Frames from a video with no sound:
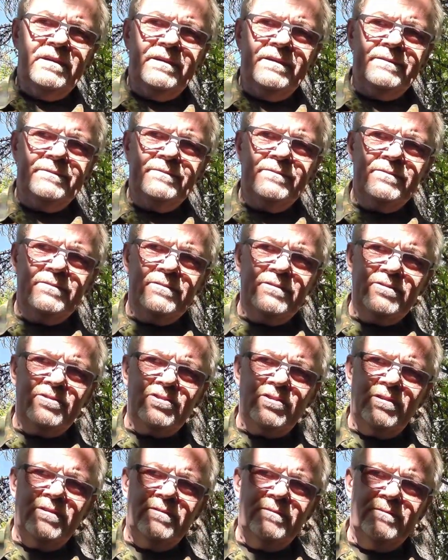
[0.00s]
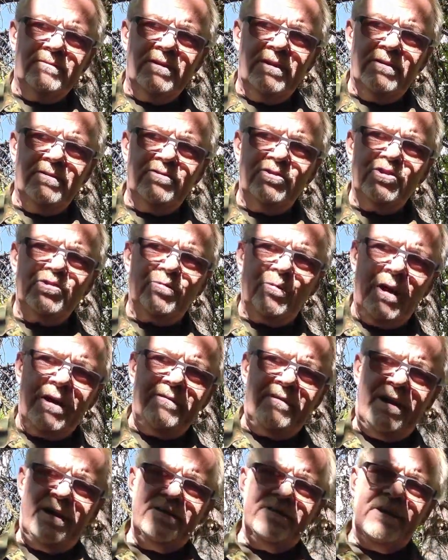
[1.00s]
uh, so uh, just
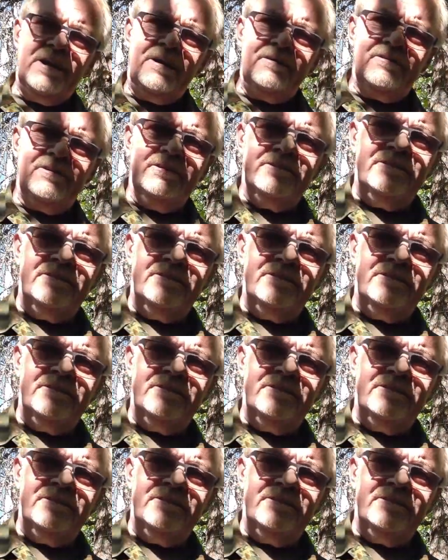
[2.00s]
wait right there